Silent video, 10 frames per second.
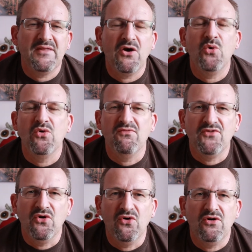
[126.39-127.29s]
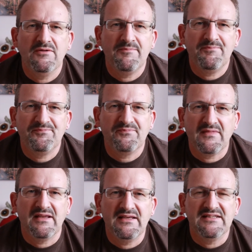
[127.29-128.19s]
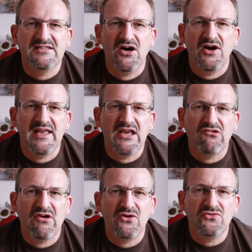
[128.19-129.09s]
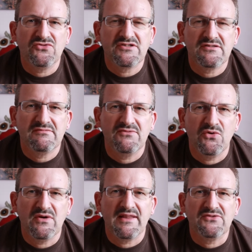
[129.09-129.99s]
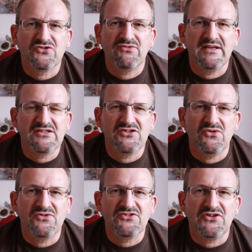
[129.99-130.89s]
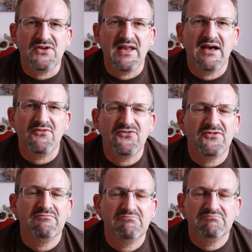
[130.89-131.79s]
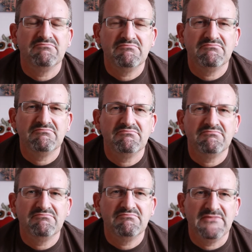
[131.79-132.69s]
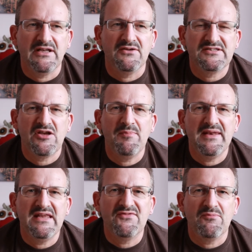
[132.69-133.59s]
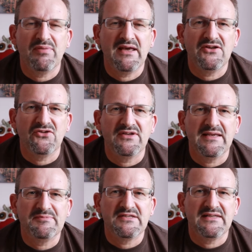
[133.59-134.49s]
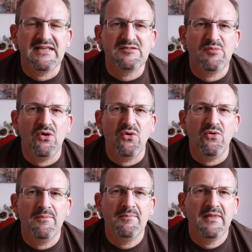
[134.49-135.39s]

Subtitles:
All of your guitar heroes, all of those great songs that you love, you know, so many of them played on a Gibson Les Paul.